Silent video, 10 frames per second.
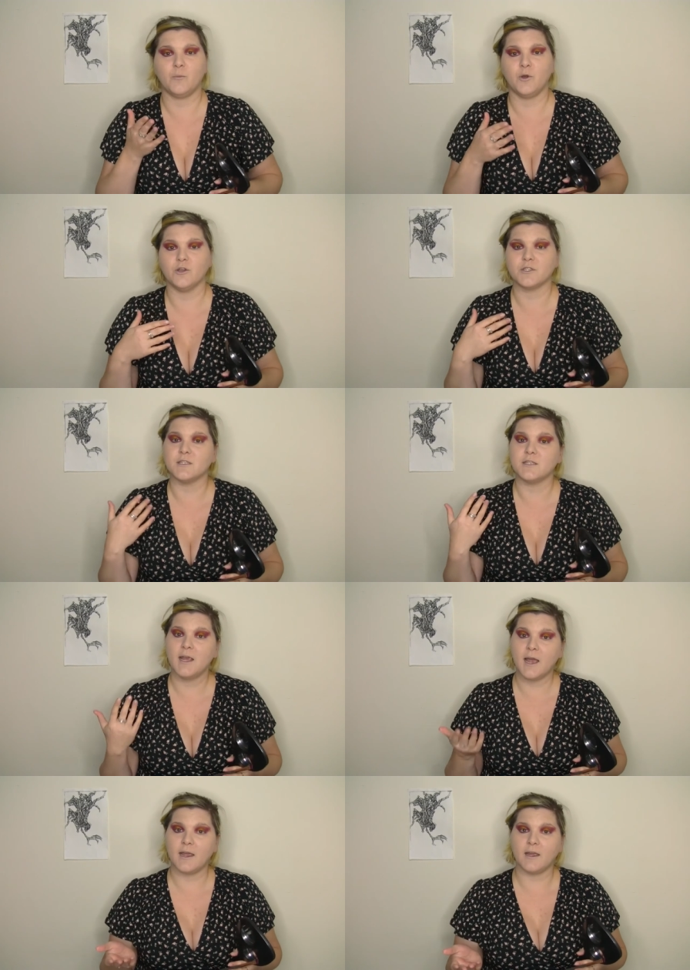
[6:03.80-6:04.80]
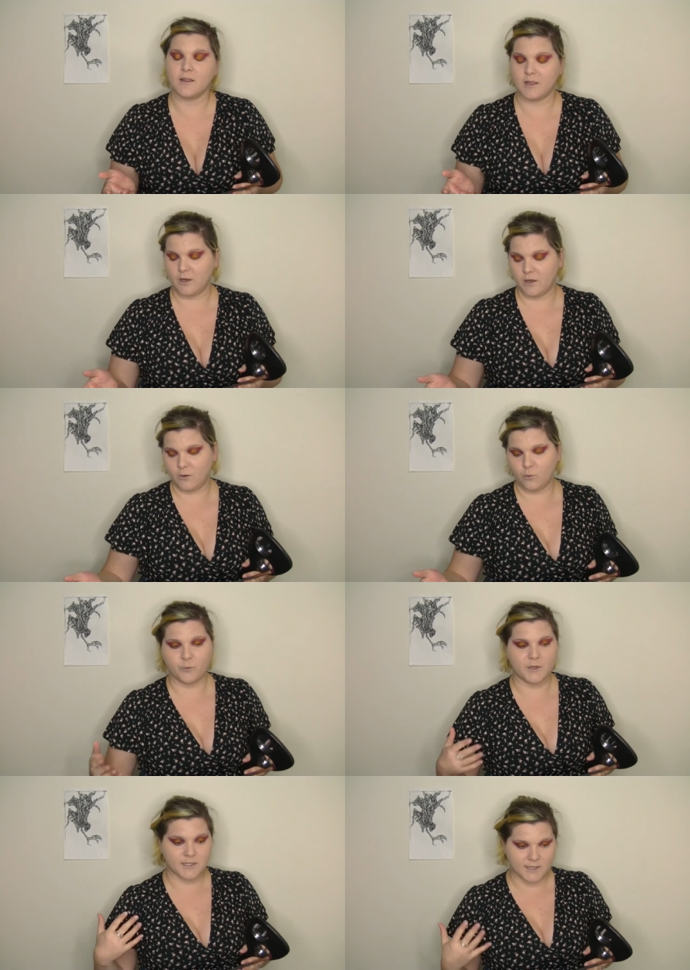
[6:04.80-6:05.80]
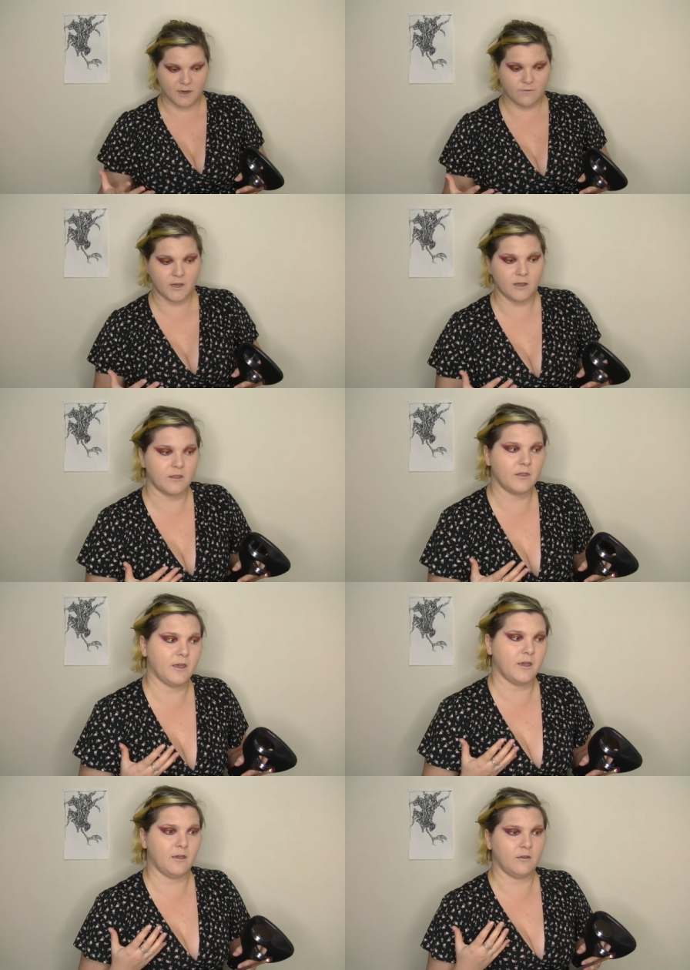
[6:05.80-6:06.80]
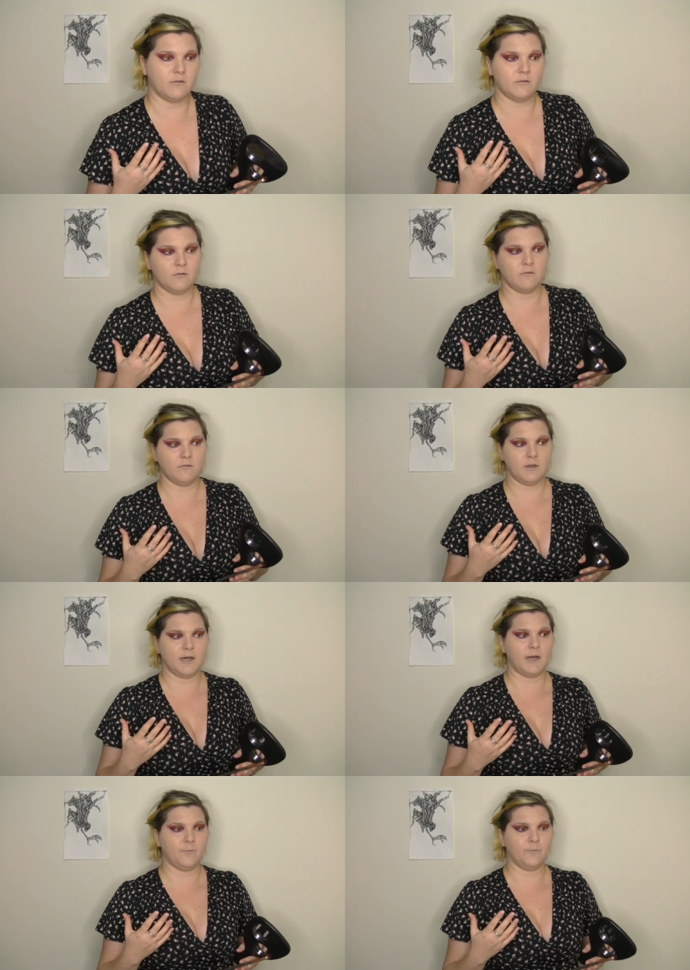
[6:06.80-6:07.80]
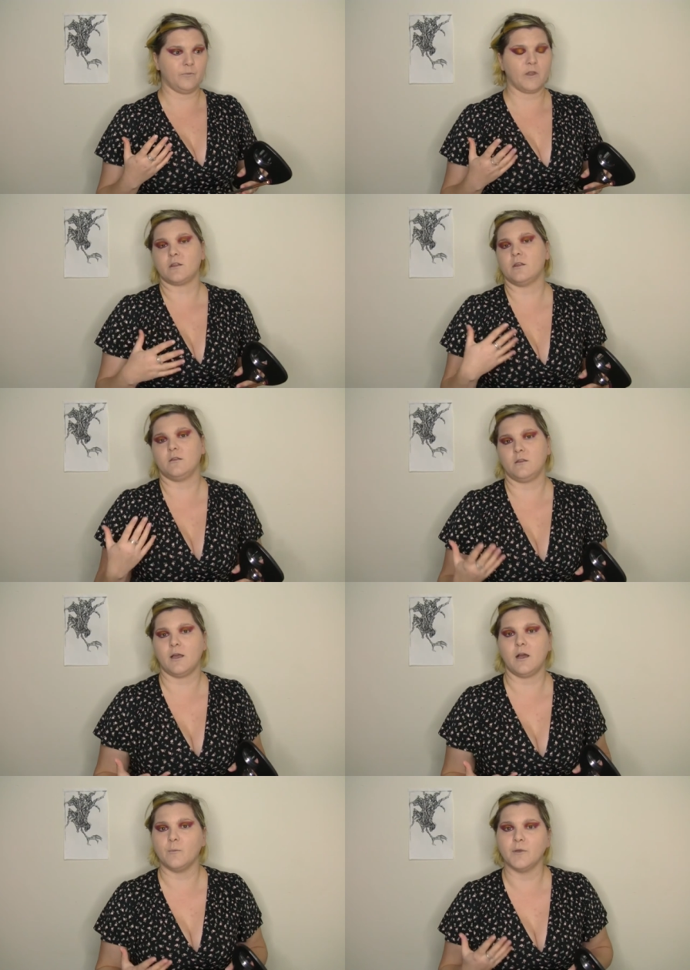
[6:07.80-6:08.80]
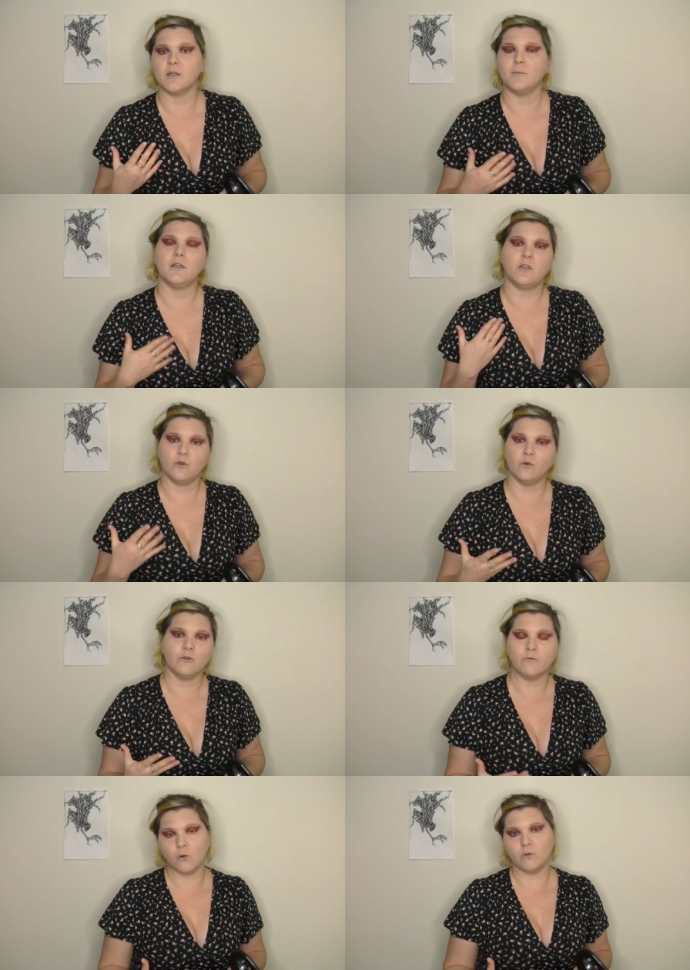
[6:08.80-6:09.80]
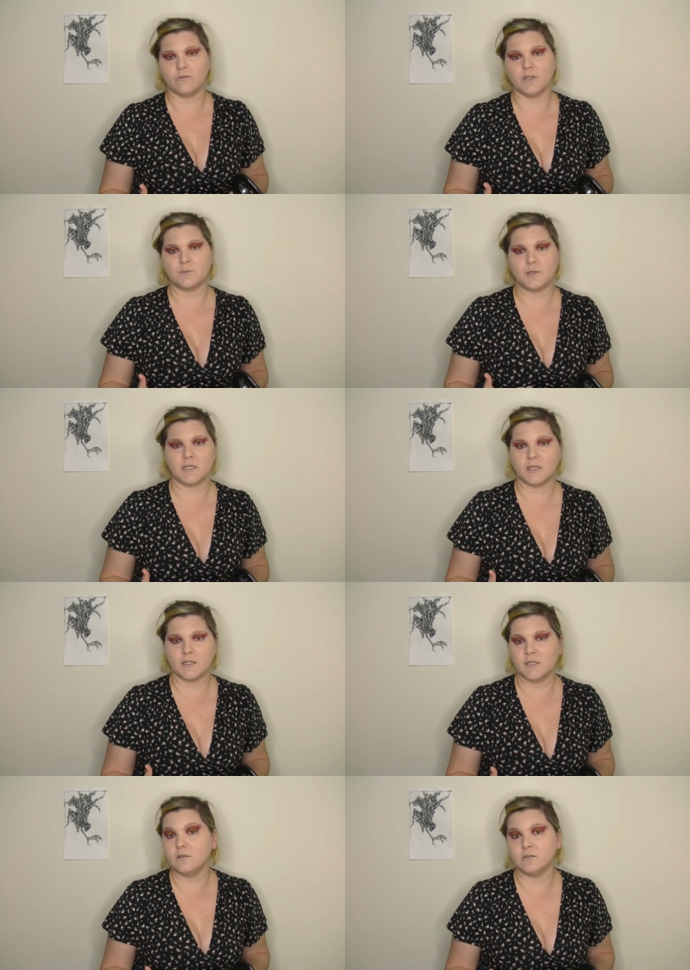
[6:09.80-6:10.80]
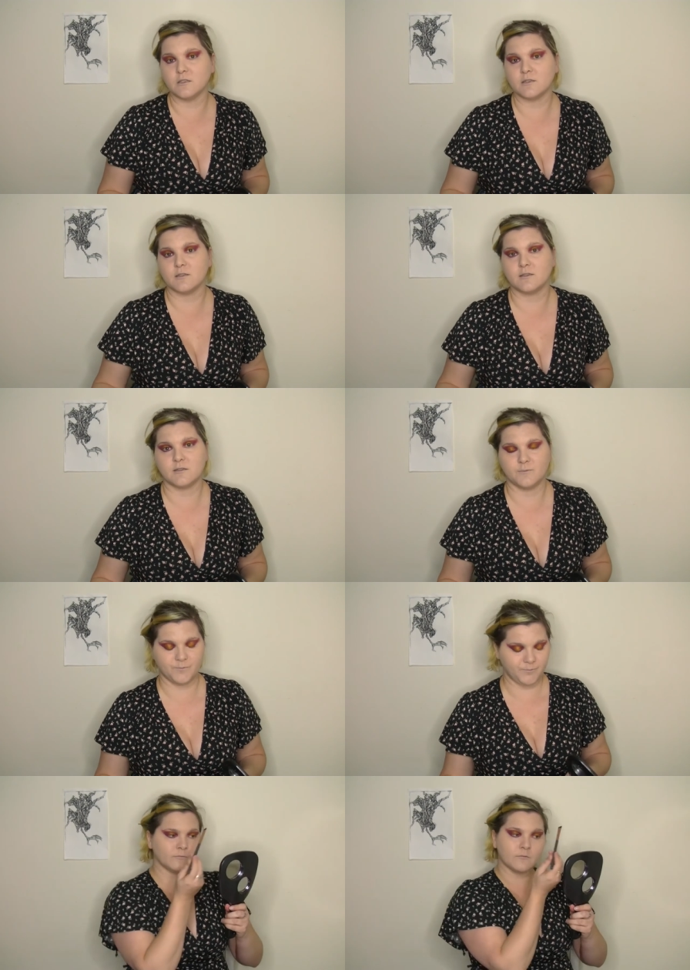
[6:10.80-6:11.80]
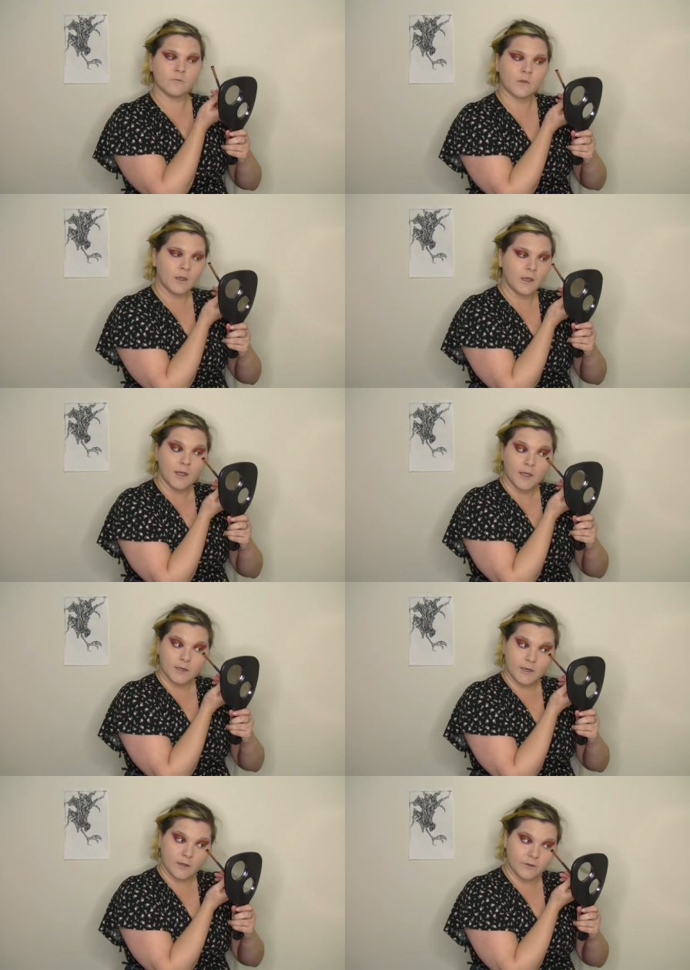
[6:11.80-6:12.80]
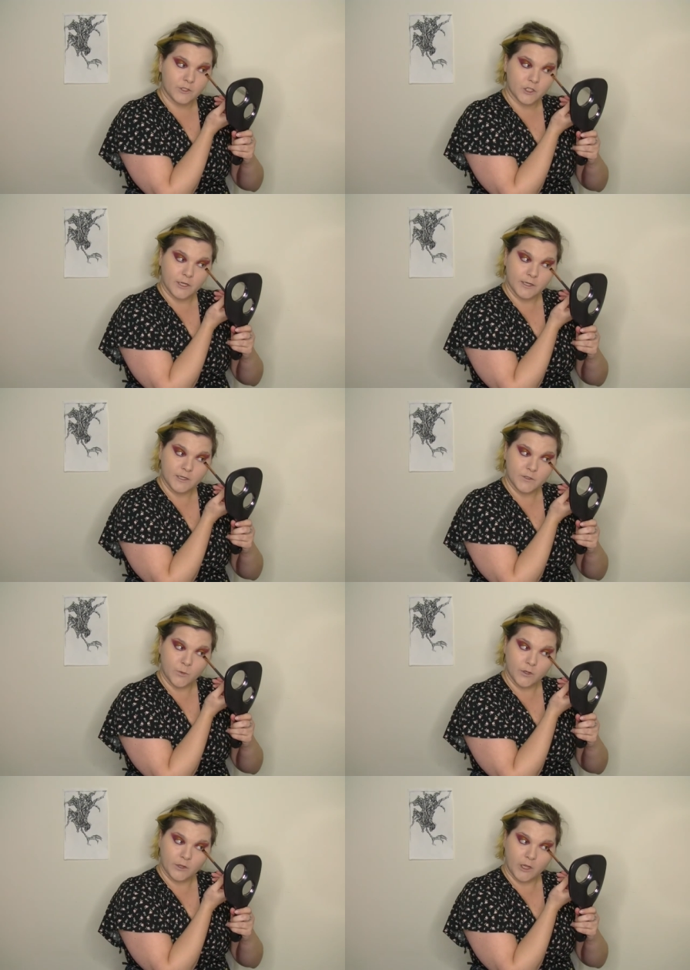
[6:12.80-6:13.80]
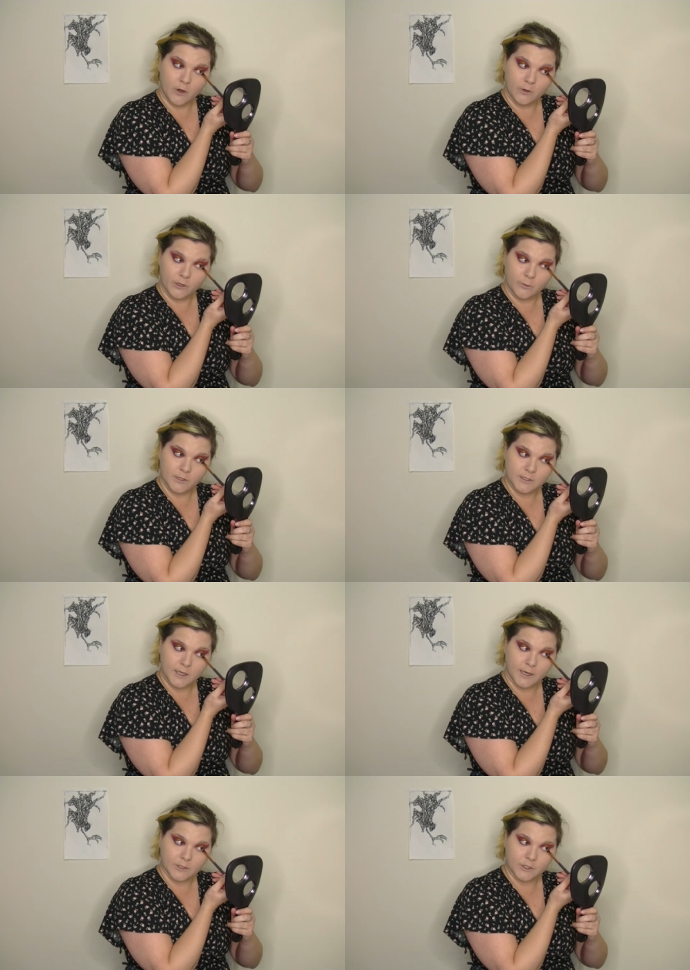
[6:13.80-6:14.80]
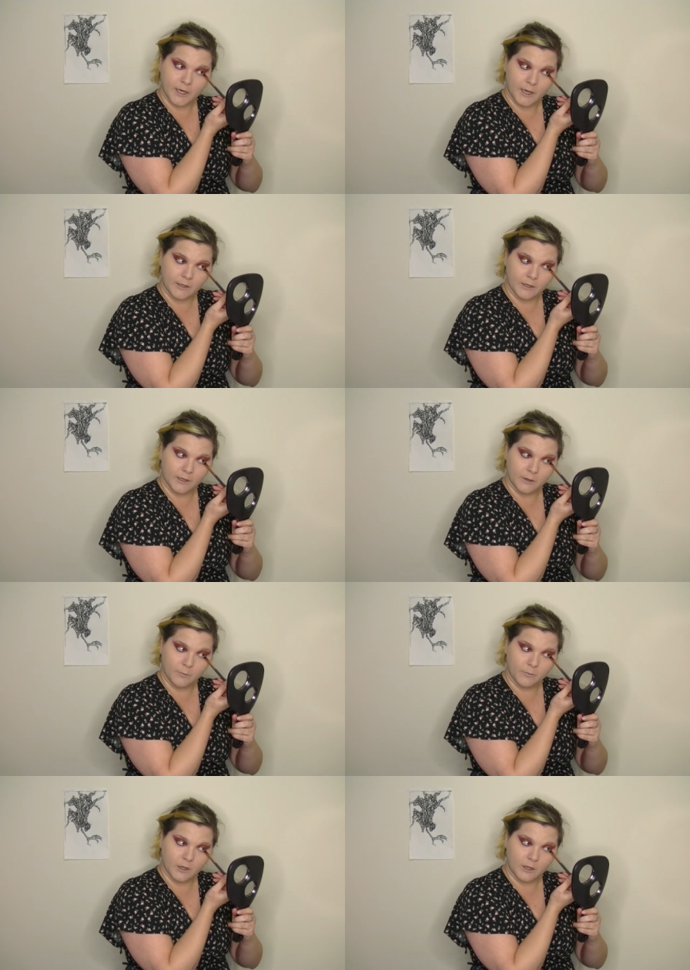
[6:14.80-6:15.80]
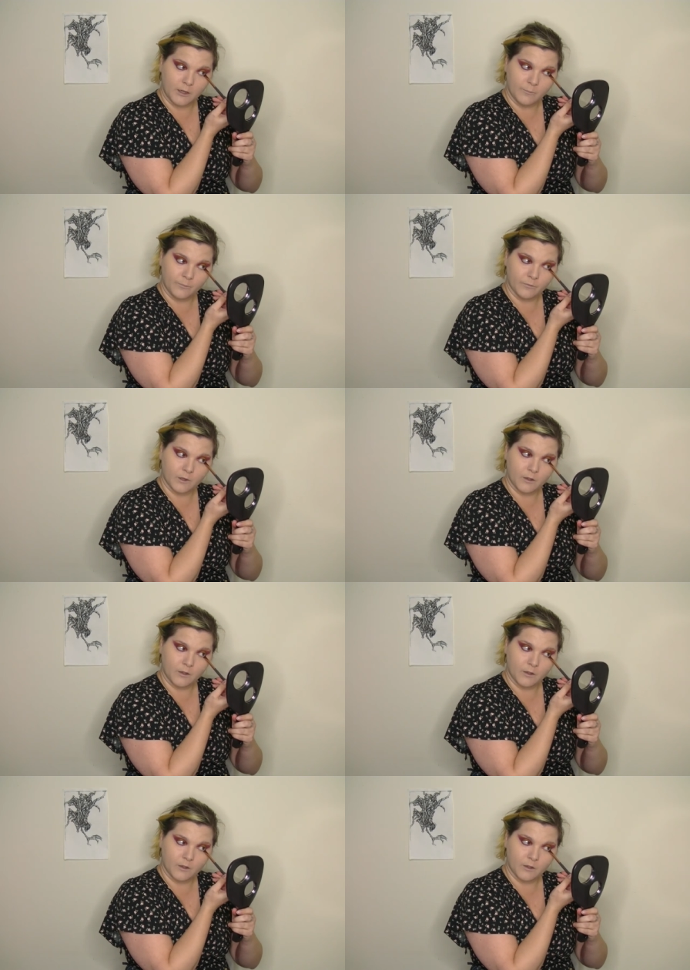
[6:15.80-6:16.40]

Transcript: a person's yang, they would be saving their um, like the, their harmony, they'd be cured of all of these particular illnesses. Now, the Chinese weren't the only ones that actually had like a um,